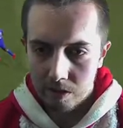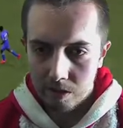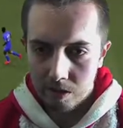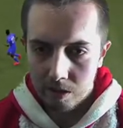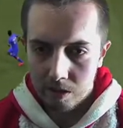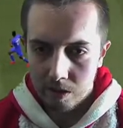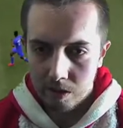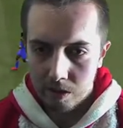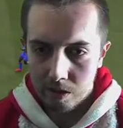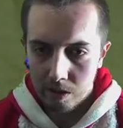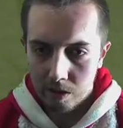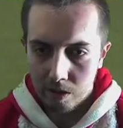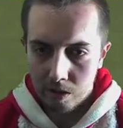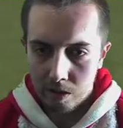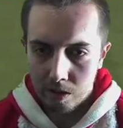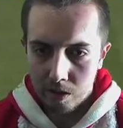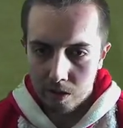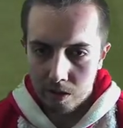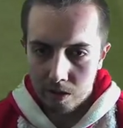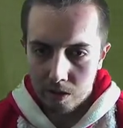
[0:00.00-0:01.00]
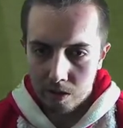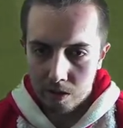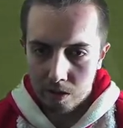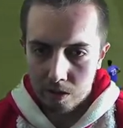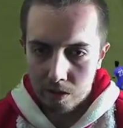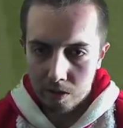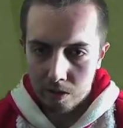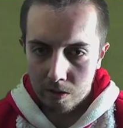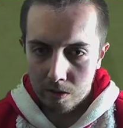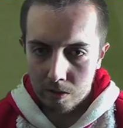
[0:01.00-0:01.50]

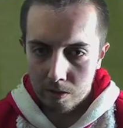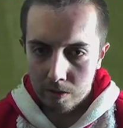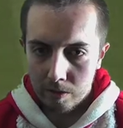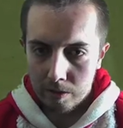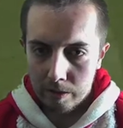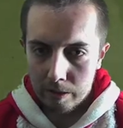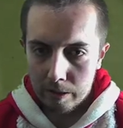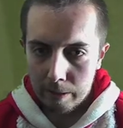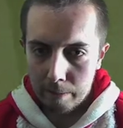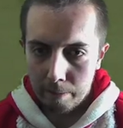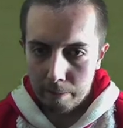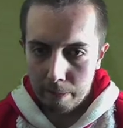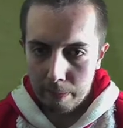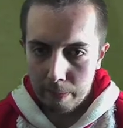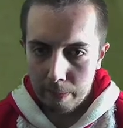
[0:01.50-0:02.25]
Nothing is said.